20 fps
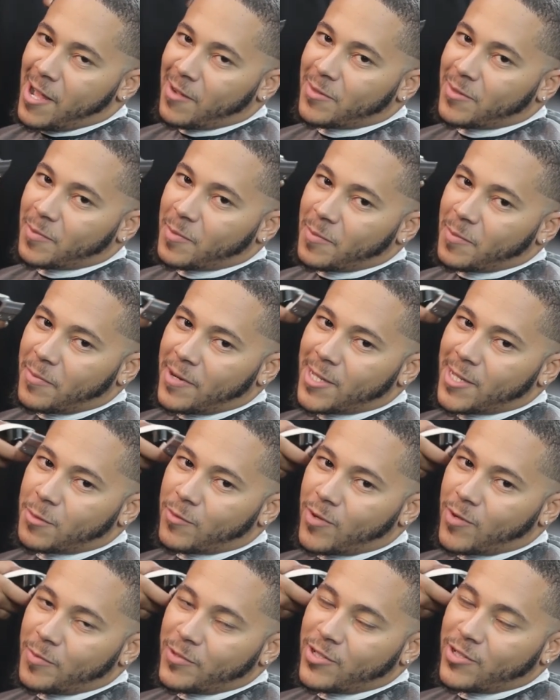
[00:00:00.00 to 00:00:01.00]
I've just been
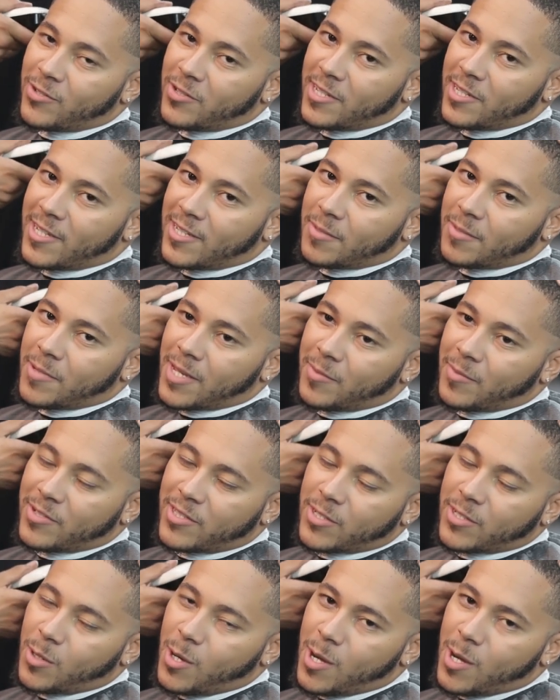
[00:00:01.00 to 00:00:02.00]
blessed with the opportunity to be
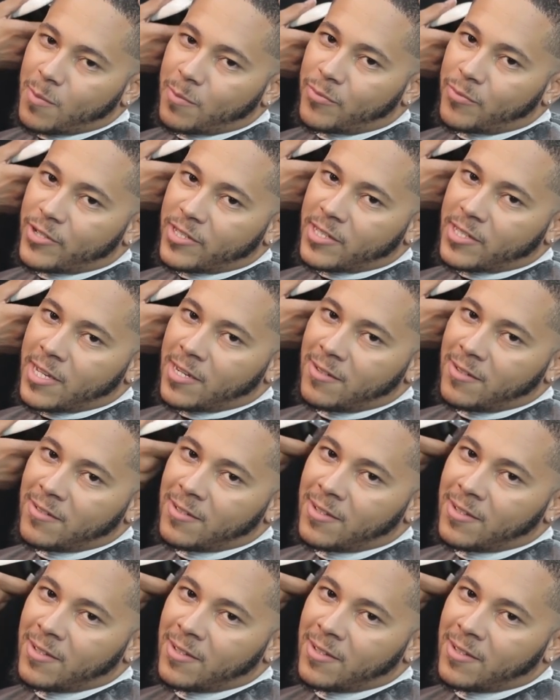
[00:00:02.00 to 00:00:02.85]
able to present,